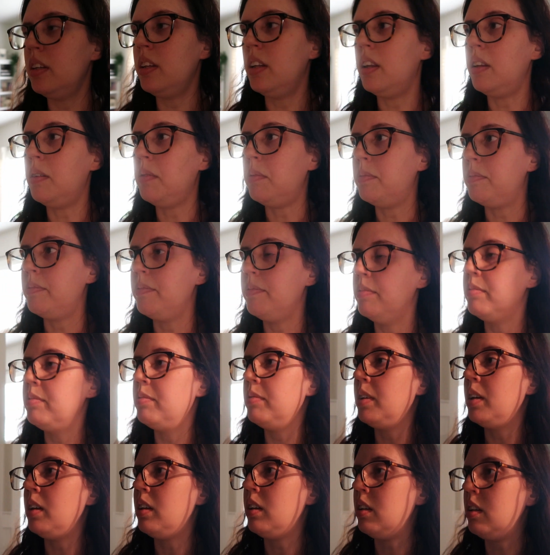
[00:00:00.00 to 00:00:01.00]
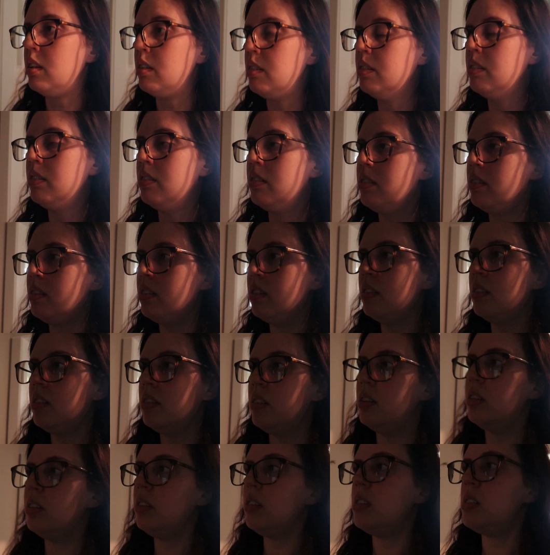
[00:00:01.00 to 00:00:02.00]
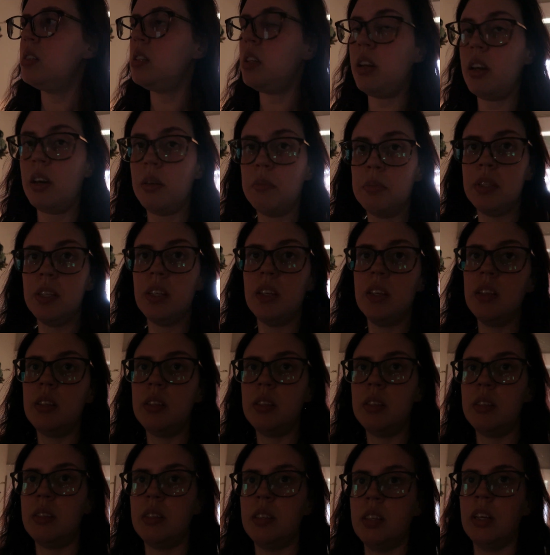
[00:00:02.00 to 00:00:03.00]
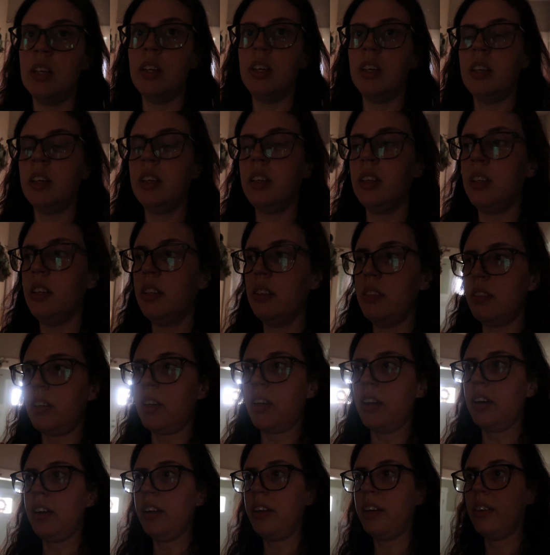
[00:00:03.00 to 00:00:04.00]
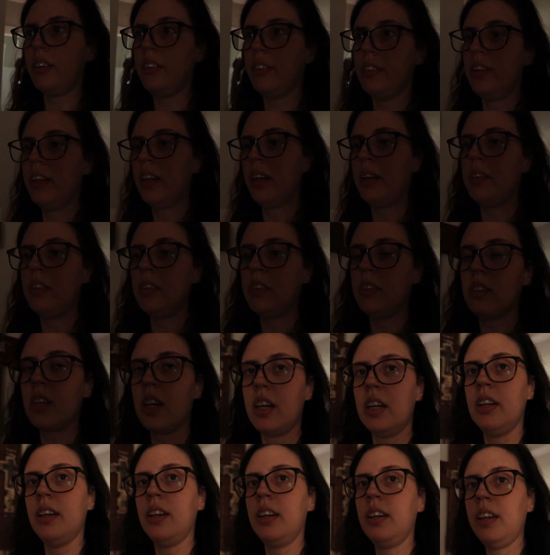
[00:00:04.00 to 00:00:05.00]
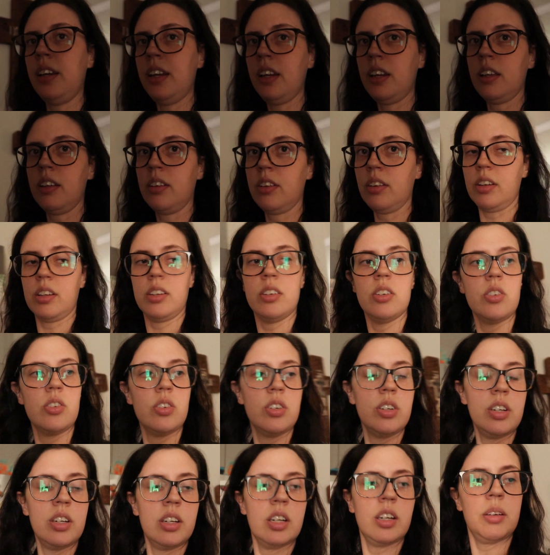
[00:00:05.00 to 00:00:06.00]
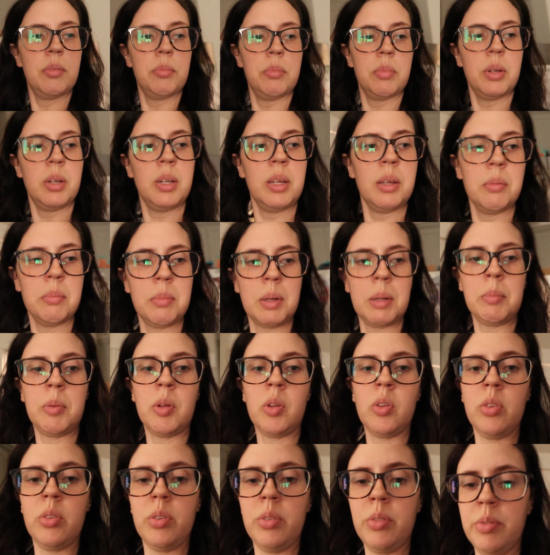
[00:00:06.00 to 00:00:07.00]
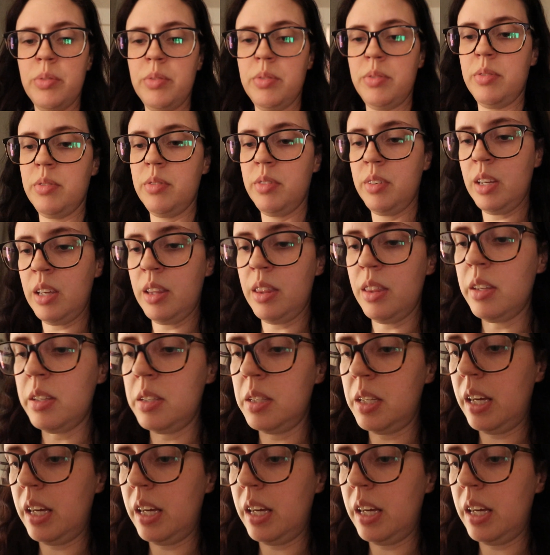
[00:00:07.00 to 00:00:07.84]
in the uh, synopsis. Sorry, y'all. I just got done eating lunch and I'm putting my bowl in the